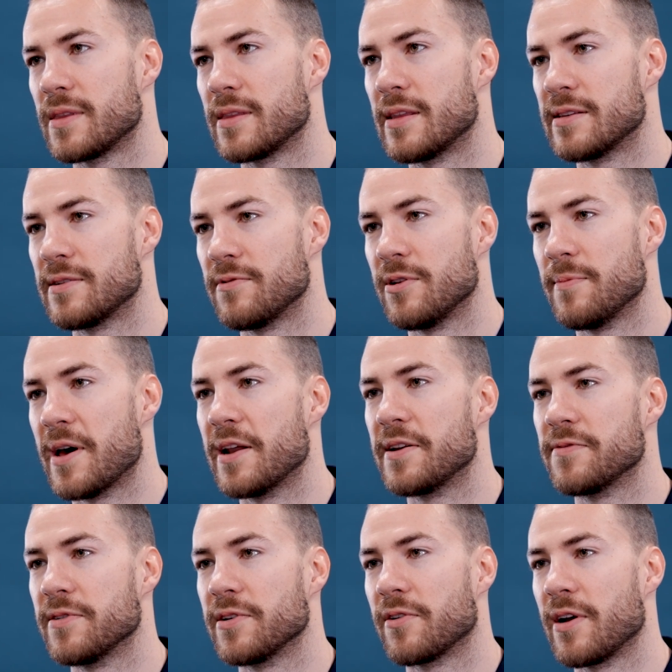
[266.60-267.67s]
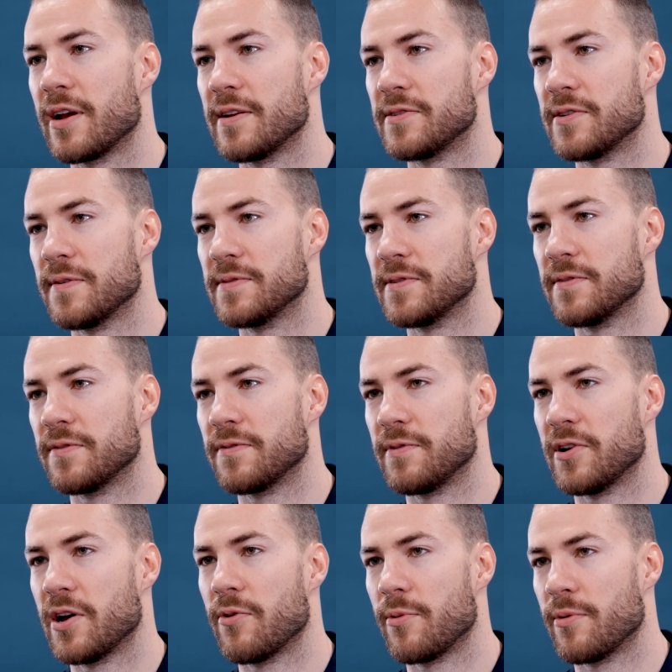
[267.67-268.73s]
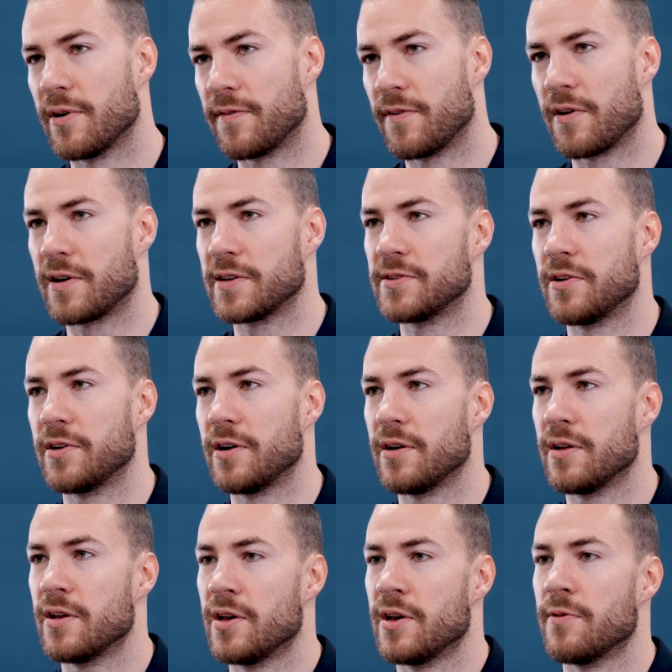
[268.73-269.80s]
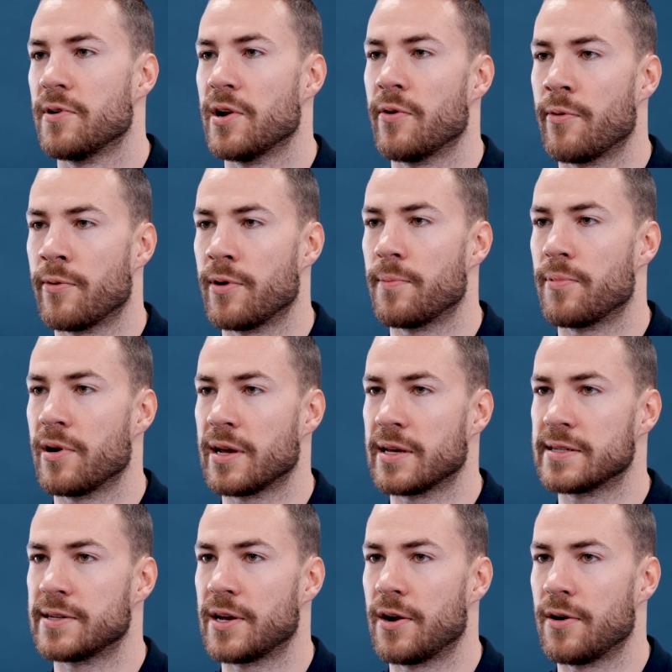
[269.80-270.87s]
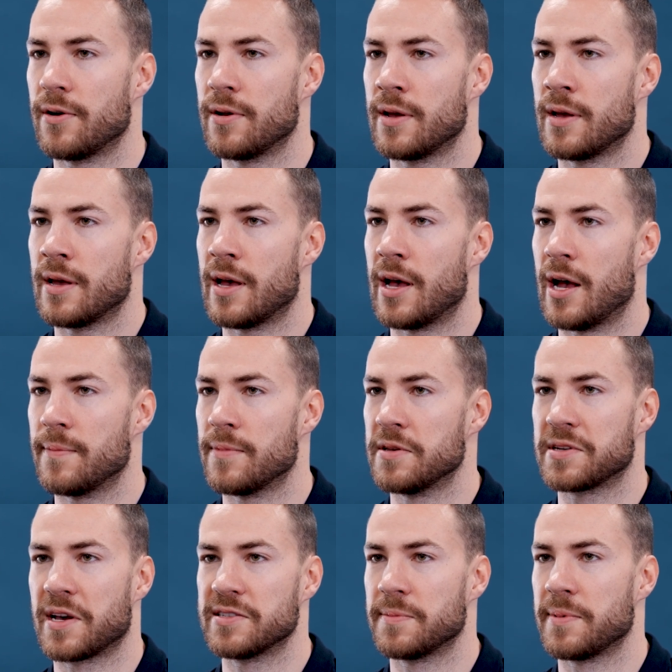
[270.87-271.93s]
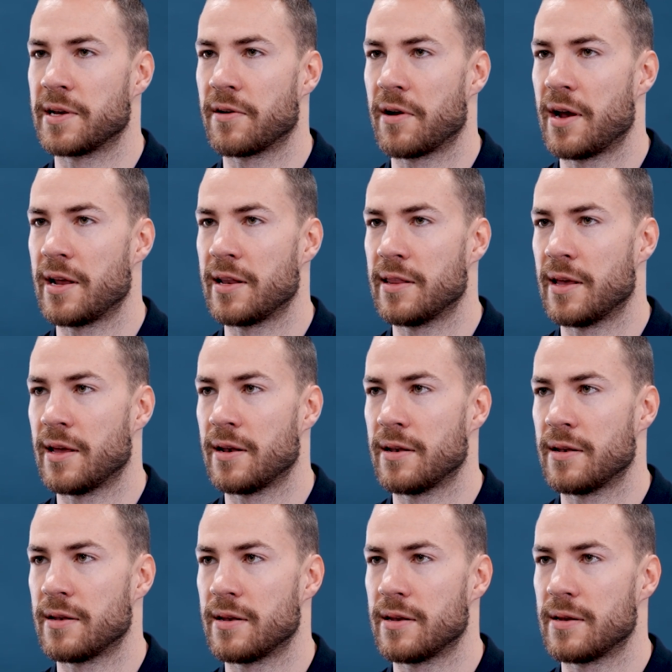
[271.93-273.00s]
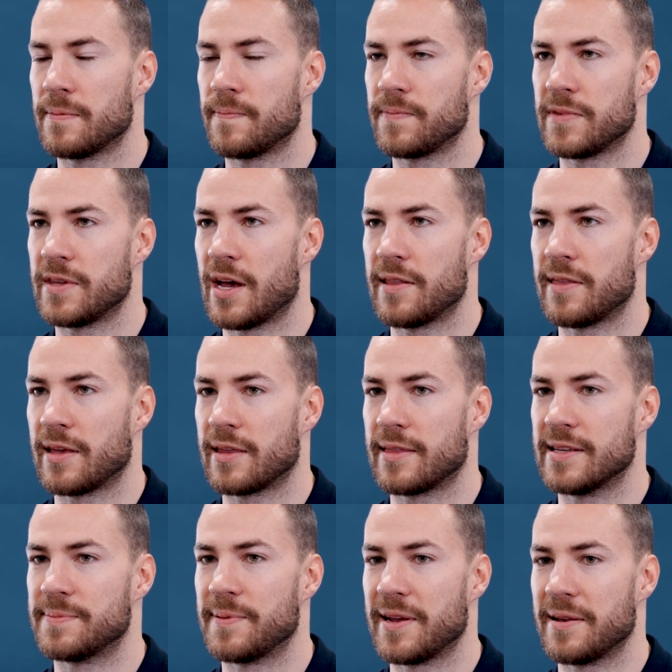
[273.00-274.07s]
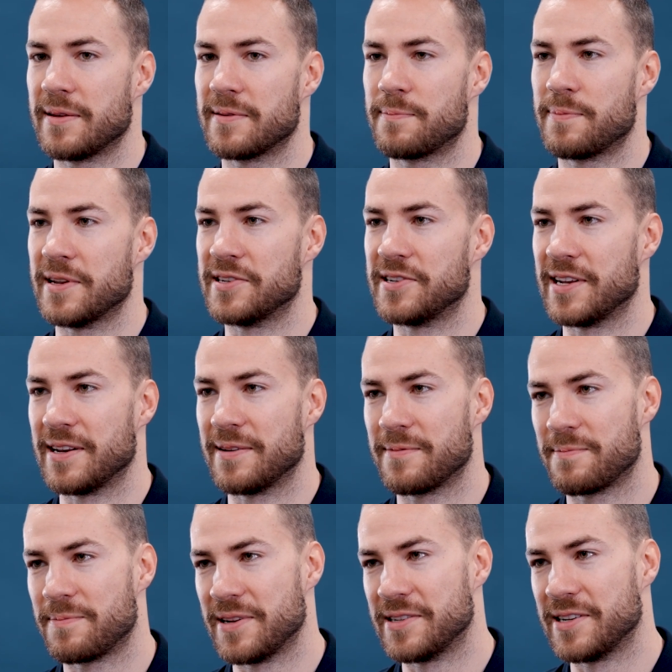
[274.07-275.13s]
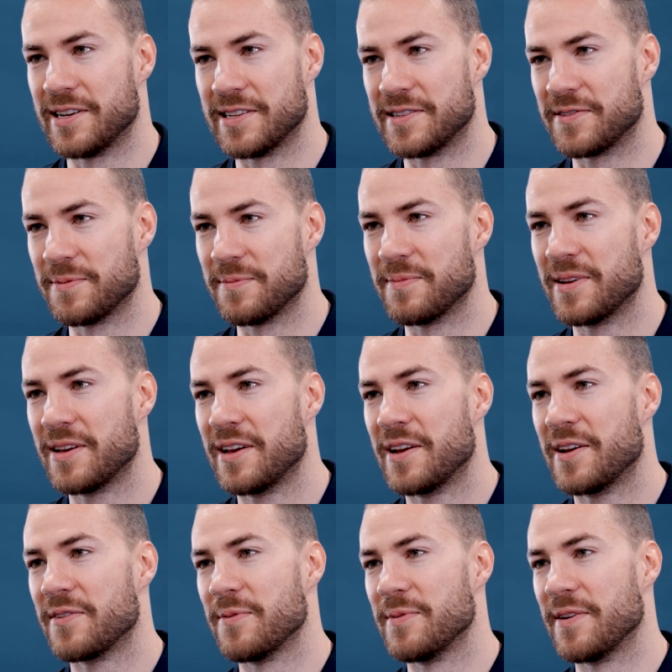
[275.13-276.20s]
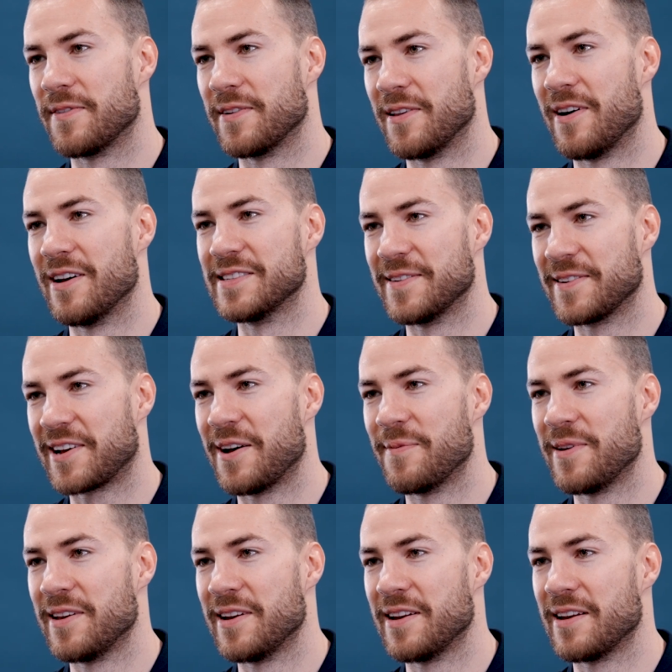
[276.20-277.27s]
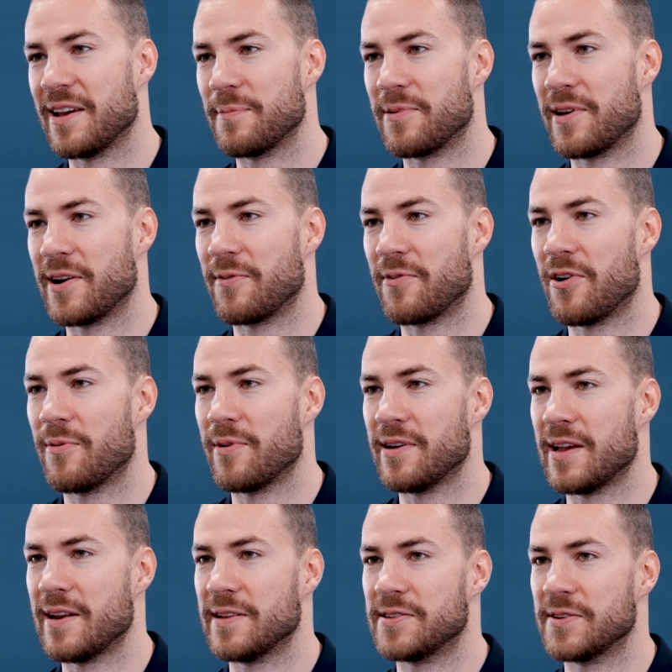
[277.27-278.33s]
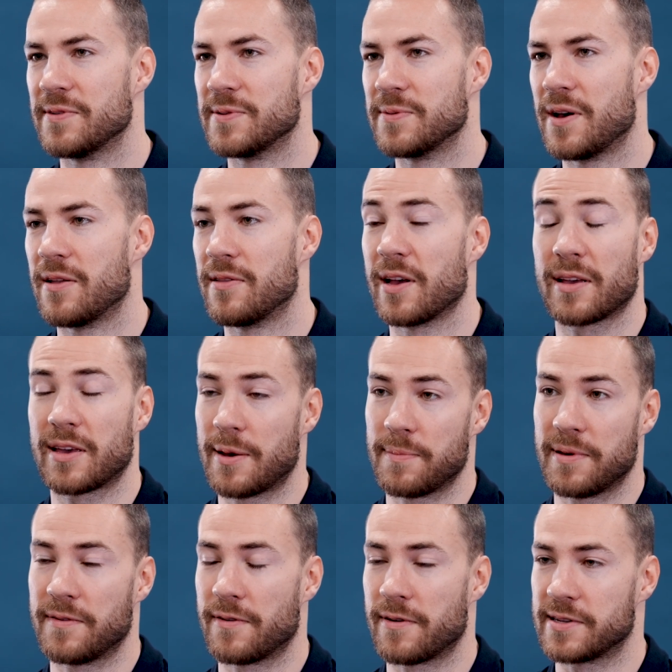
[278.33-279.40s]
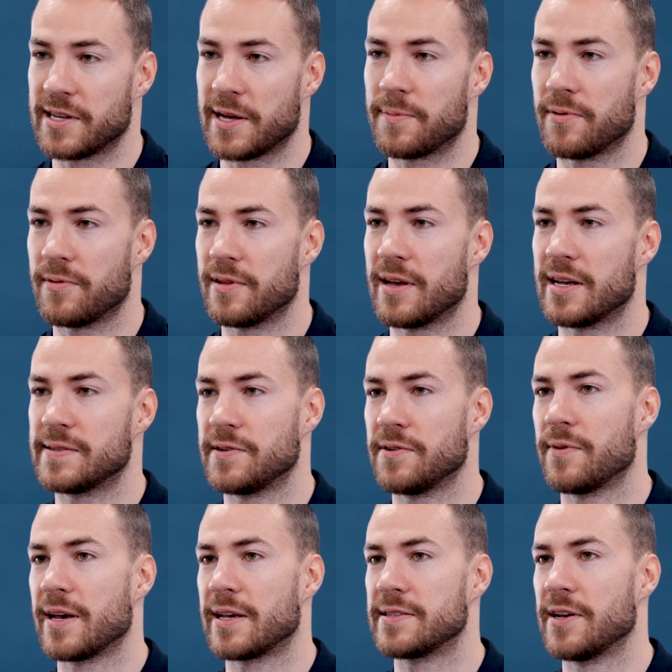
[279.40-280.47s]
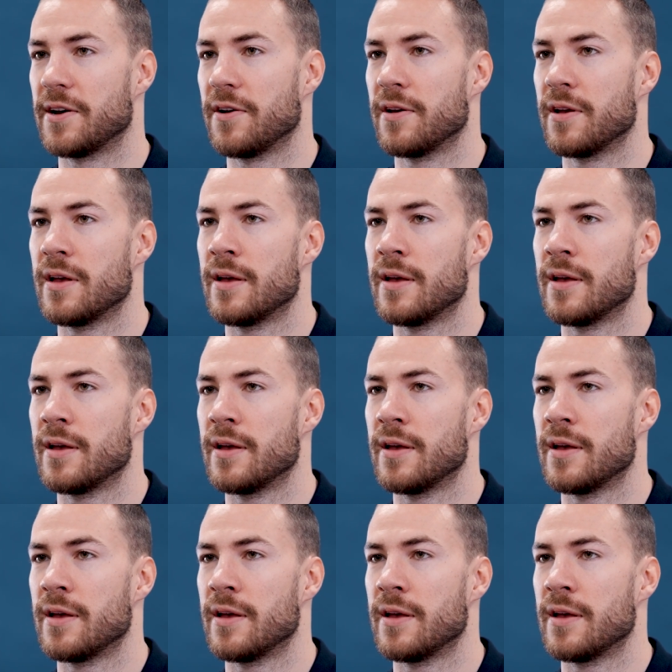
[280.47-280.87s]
doesn't really matter to a degree in terms of we know what we want to focus on and we know what we want to bring. So those guys have been great. And then yeah, I think there's been pinch hitters from different lines that have come in and played a role when needed to as well, like Kempy, for example, in the last few weeks. So